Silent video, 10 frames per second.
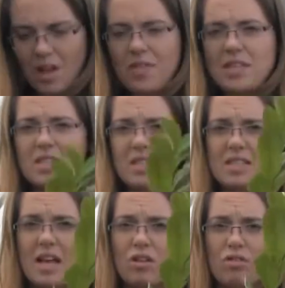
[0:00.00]
This is a
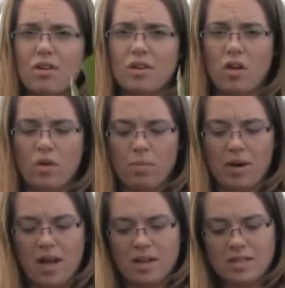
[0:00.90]
cell-grown laurel
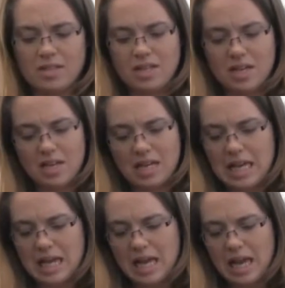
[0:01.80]
plant,
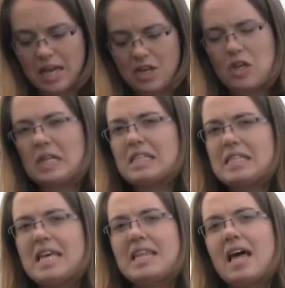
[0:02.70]
and you can
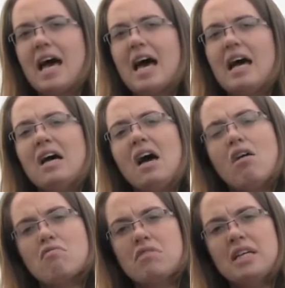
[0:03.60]
see there
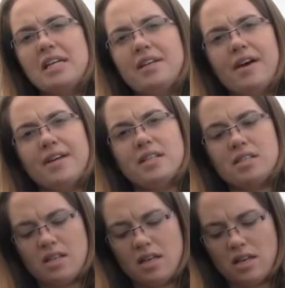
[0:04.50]
a really
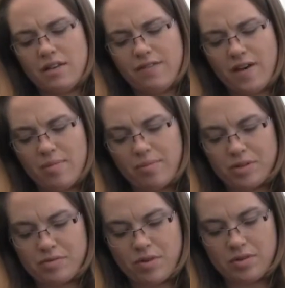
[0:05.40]
nice
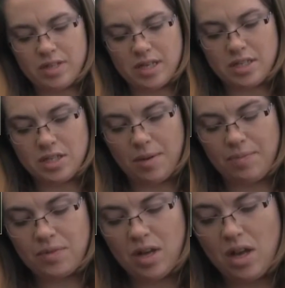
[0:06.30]
fibrous root
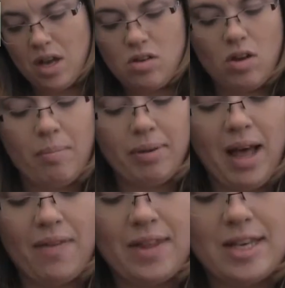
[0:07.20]
system. You can
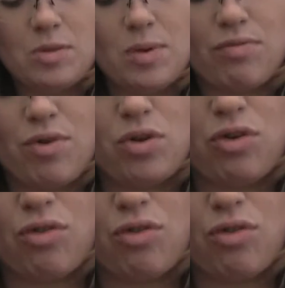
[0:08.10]
plant these with root